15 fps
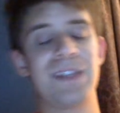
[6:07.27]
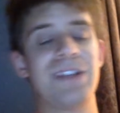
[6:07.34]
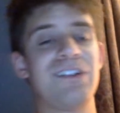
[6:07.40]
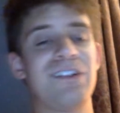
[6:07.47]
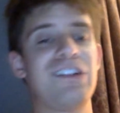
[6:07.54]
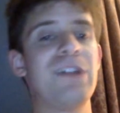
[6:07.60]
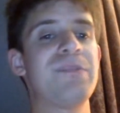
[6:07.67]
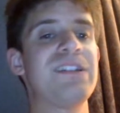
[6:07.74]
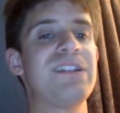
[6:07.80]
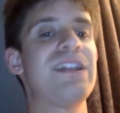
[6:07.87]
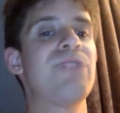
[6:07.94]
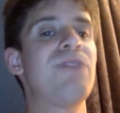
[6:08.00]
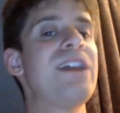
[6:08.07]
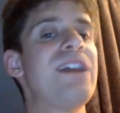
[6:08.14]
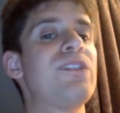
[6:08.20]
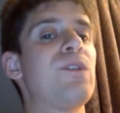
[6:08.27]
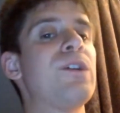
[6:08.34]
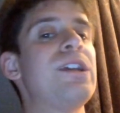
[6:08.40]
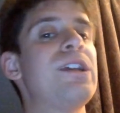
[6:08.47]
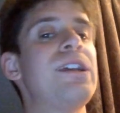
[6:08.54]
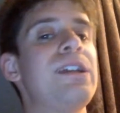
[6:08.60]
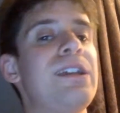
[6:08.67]
She ended up saying that Rey thought
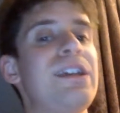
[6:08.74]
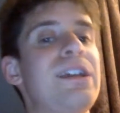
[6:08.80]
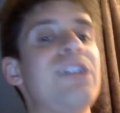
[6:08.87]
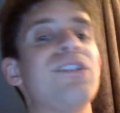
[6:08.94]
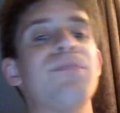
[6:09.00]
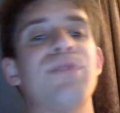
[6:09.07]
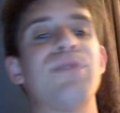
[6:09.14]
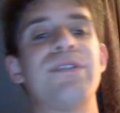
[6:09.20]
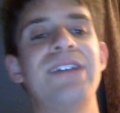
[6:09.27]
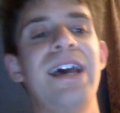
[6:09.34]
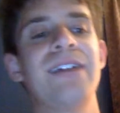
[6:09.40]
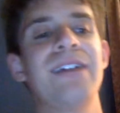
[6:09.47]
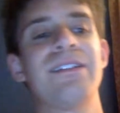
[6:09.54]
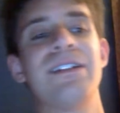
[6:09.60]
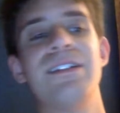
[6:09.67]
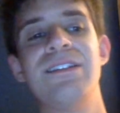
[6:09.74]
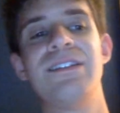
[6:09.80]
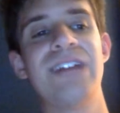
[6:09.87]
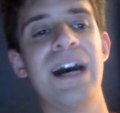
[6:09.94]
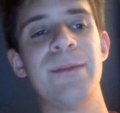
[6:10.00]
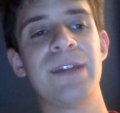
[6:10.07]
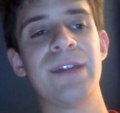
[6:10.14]
he could protect
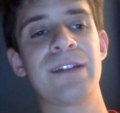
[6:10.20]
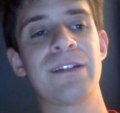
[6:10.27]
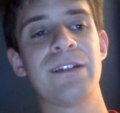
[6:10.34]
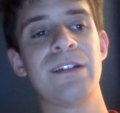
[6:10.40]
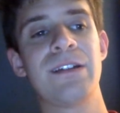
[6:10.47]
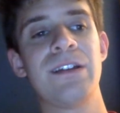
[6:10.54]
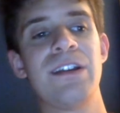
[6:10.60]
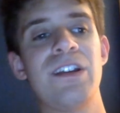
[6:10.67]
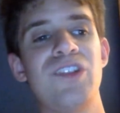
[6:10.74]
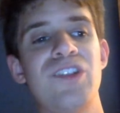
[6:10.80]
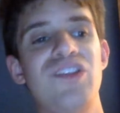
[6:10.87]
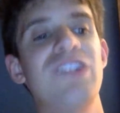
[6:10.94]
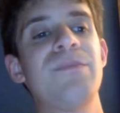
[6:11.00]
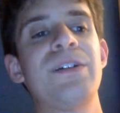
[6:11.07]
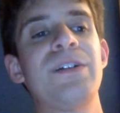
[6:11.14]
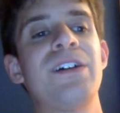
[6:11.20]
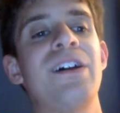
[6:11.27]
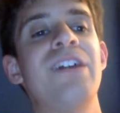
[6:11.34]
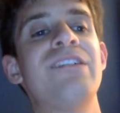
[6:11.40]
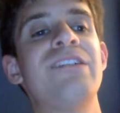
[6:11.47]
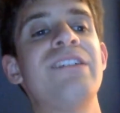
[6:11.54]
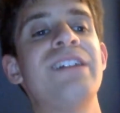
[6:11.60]
Dominik, just
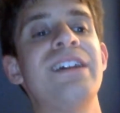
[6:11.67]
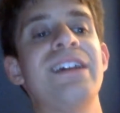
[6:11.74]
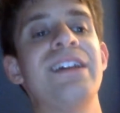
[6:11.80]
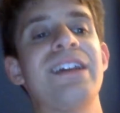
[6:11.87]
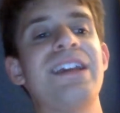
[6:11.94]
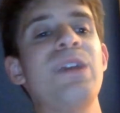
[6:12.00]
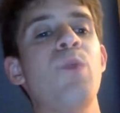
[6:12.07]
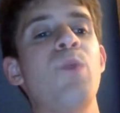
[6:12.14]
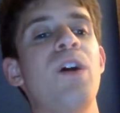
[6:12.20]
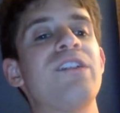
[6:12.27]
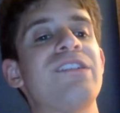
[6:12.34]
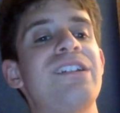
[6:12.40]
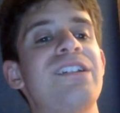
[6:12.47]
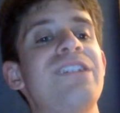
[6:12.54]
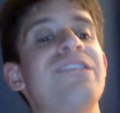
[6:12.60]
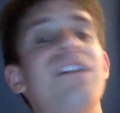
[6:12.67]
because he was his